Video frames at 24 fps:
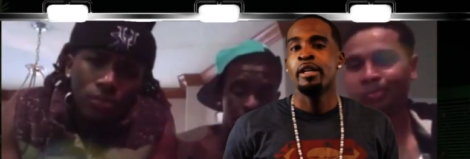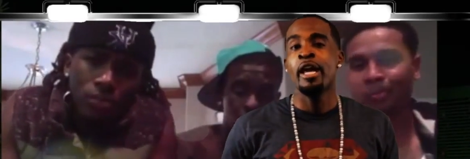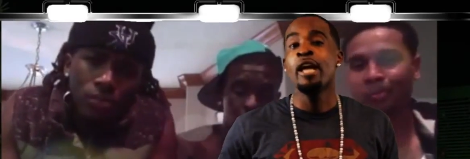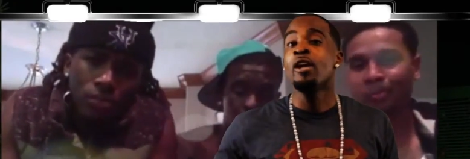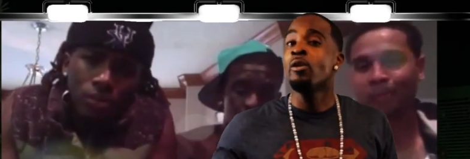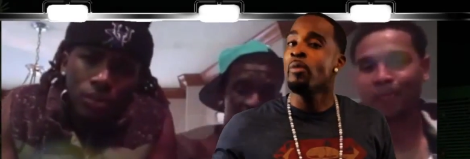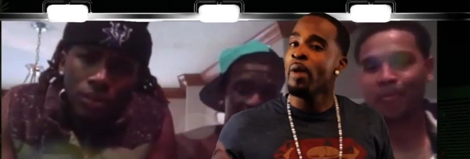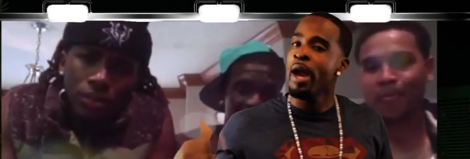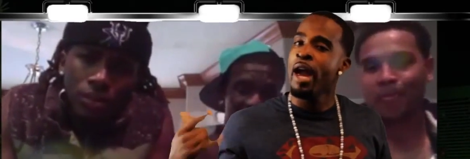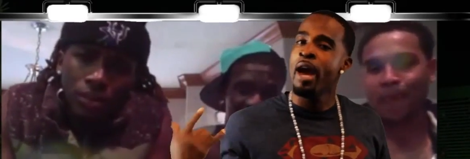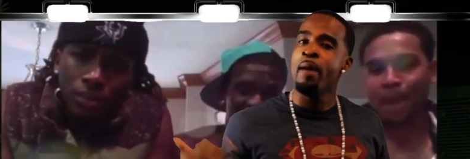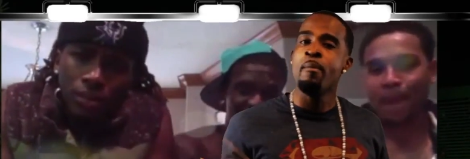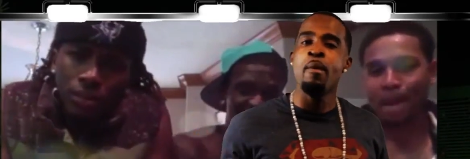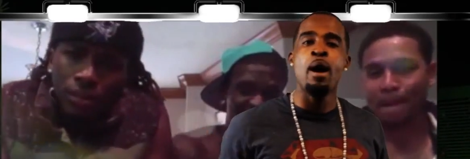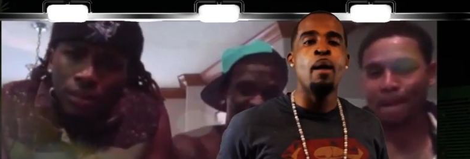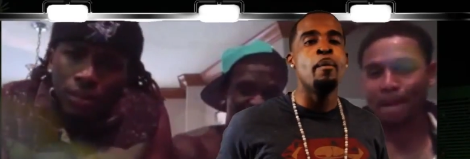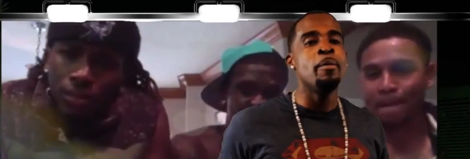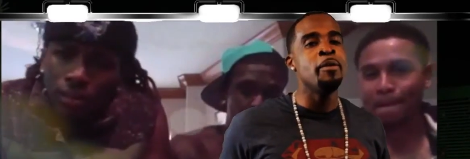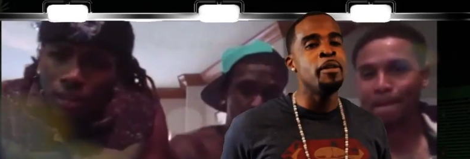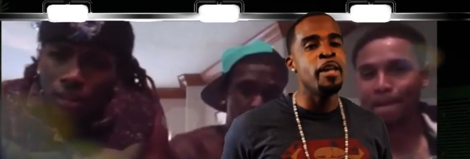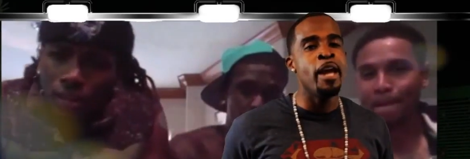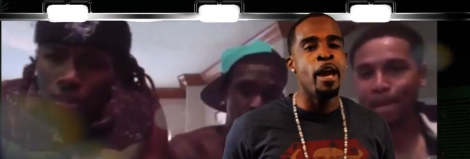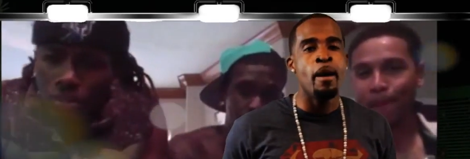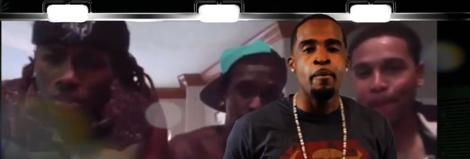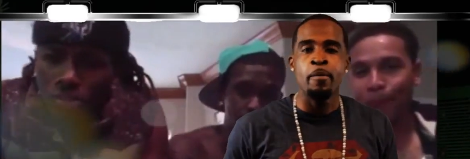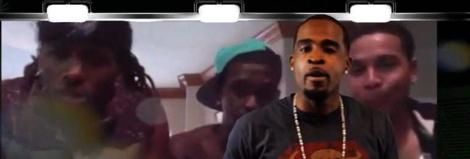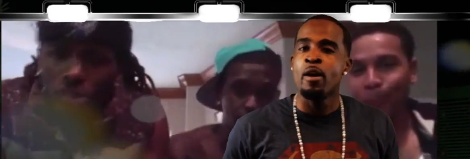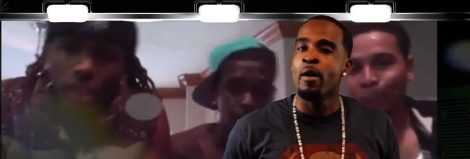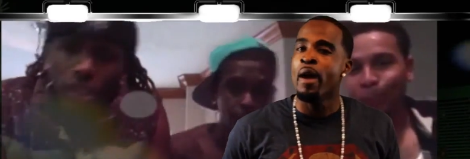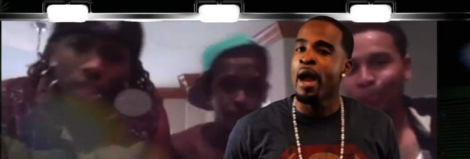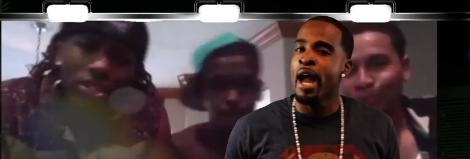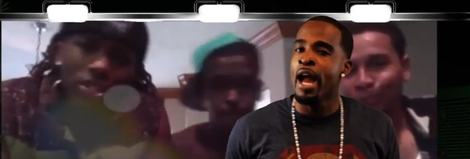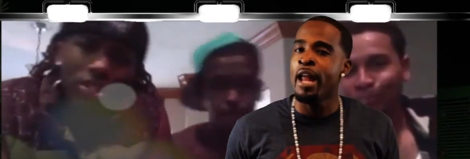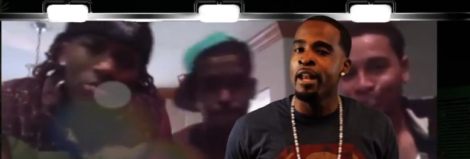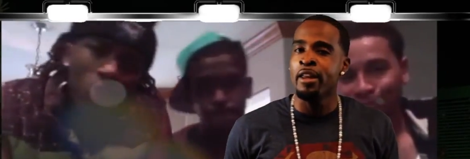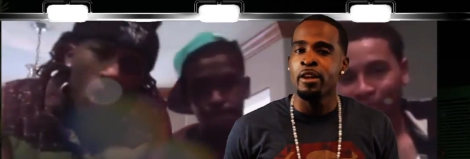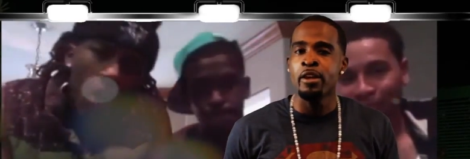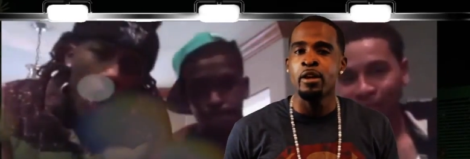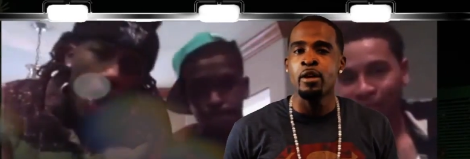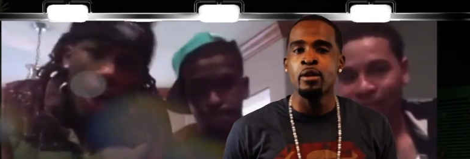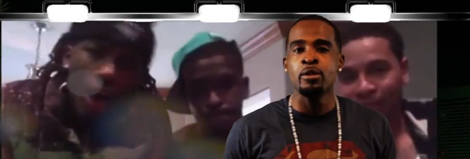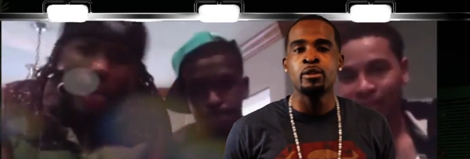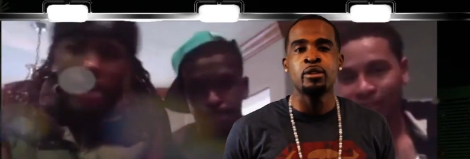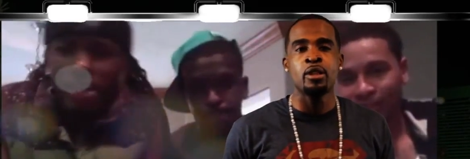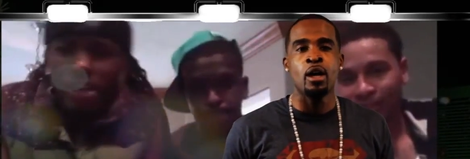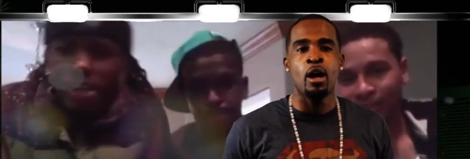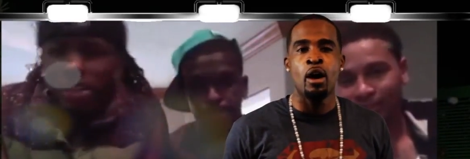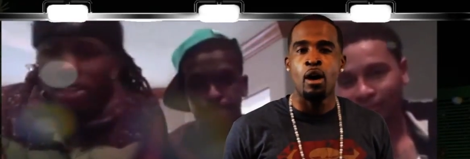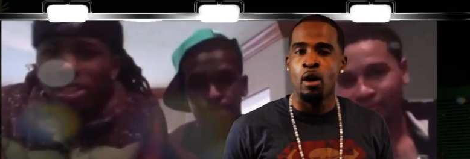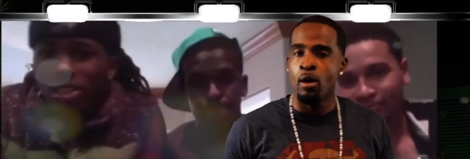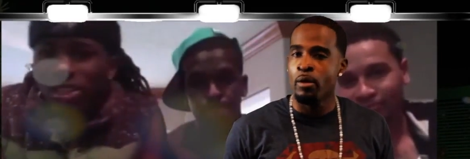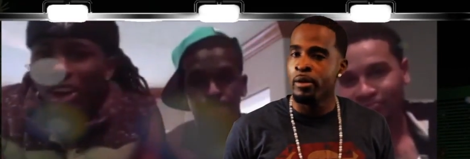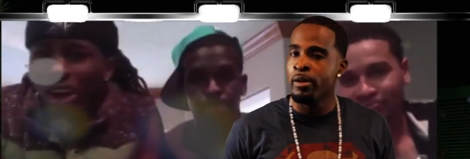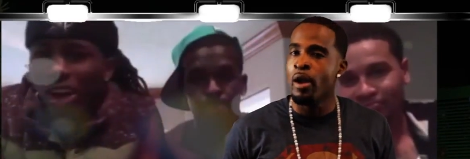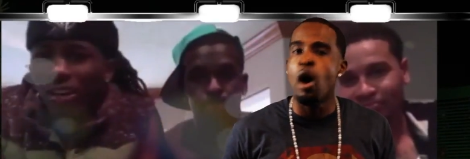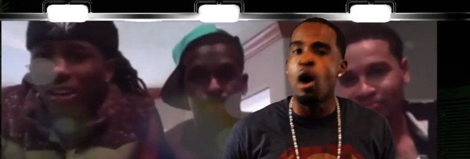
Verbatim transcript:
Speaker 1: That grandmama damn near eighty years old,